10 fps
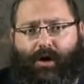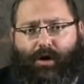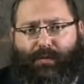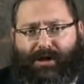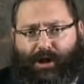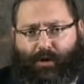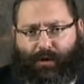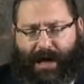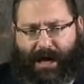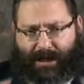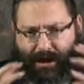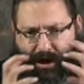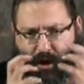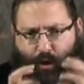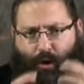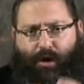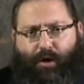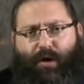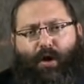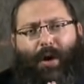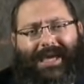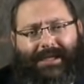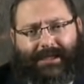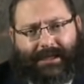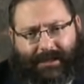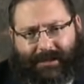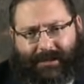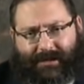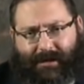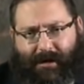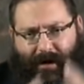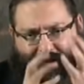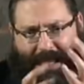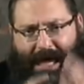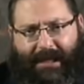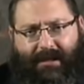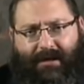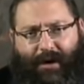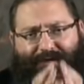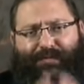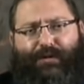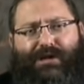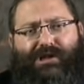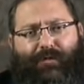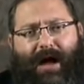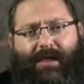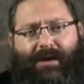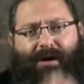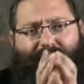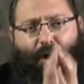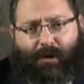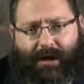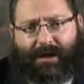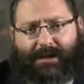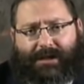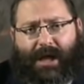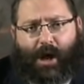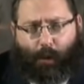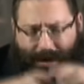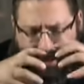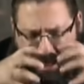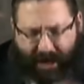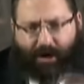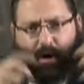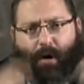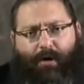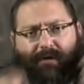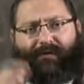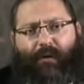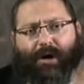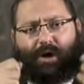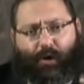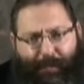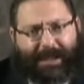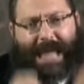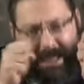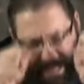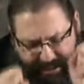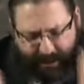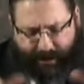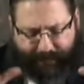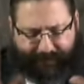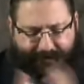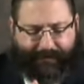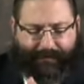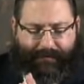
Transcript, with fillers: You must create a corner, an oasis of light, of spirituality, of holiness within your own 4 cubits, and that's enough.